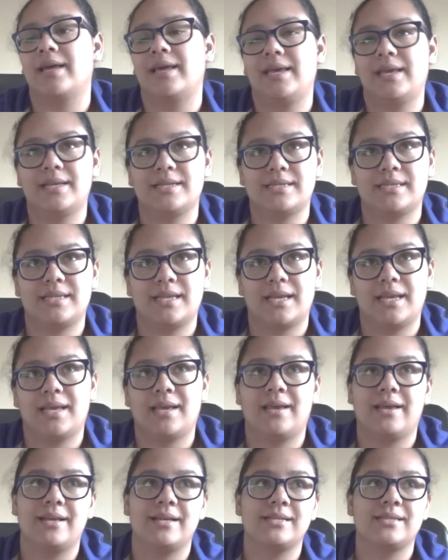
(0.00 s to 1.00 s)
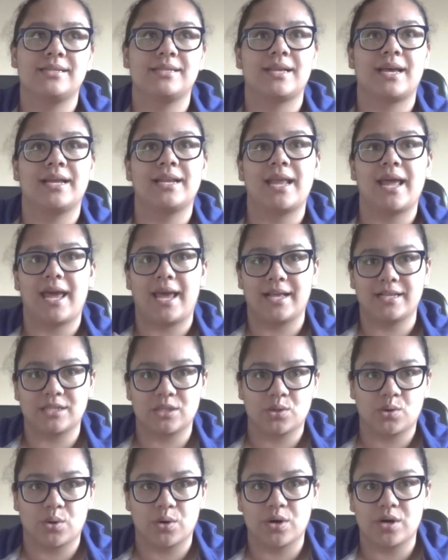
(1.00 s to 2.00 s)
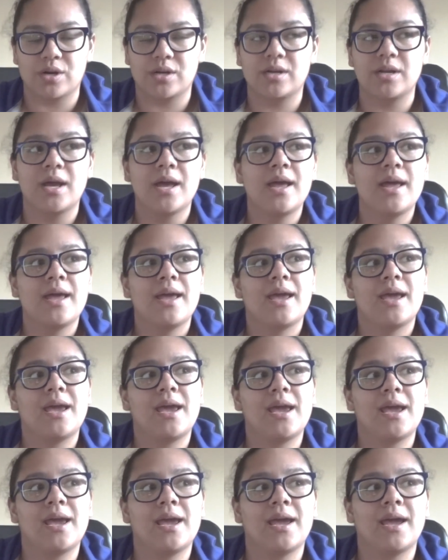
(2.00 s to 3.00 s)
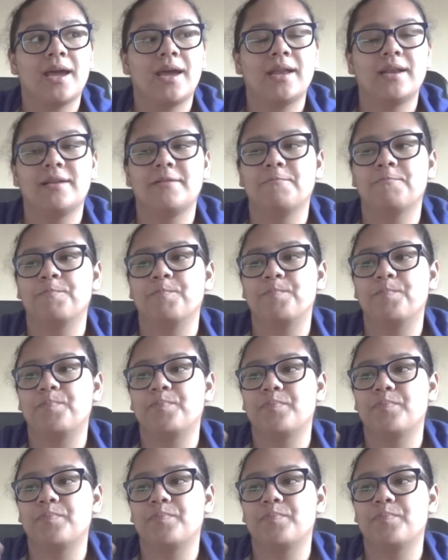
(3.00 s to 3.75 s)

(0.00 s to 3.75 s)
Izzy is an escort, and